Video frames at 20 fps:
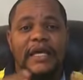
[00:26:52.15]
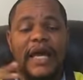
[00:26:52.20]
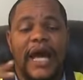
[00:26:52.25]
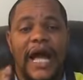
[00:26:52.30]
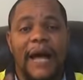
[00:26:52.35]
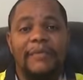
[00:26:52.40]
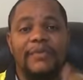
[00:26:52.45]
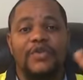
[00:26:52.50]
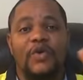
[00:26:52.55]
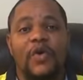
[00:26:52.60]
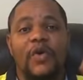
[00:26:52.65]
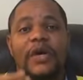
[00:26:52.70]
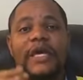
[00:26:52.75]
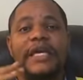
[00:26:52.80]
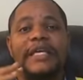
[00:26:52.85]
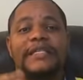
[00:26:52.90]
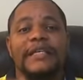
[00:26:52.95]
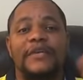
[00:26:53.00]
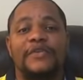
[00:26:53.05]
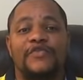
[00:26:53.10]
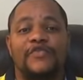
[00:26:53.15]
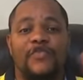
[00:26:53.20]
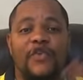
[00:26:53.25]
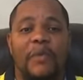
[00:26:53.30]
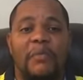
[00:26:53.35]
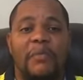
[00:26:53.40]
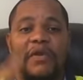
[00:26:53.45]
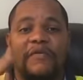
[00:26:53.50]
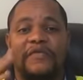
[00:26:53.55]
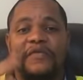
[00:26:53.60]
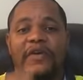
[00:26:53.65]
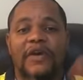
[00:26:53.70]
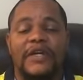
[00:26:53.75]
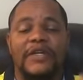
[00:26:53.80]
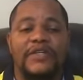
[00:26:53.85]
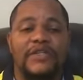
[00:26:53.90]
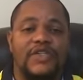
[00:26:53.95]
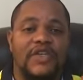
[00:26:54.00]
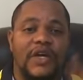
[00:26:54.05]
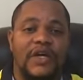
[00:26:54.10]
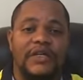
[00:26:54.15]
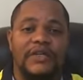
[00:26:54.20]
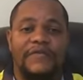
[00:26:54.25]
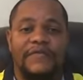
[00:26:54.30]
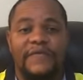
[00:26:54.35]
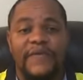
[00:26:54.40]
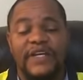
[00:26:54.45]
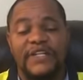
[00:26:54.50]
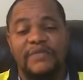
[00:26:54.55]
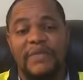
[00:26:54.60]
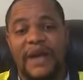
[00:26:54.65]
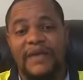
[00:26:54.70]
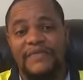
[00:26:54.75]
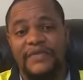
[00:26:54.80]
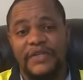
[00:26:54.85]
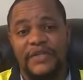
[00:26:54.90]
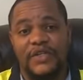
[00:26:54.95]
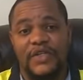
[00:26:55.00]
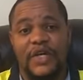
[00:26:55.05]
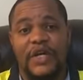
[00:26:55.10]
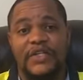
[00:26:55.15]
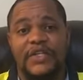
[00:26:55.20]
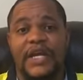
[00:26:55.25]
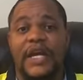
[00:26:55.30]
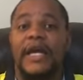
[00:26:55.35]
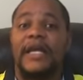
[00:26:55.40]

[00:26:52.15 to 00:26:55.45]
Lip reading: I'm told he's a drummer for his church, First Baptist Church,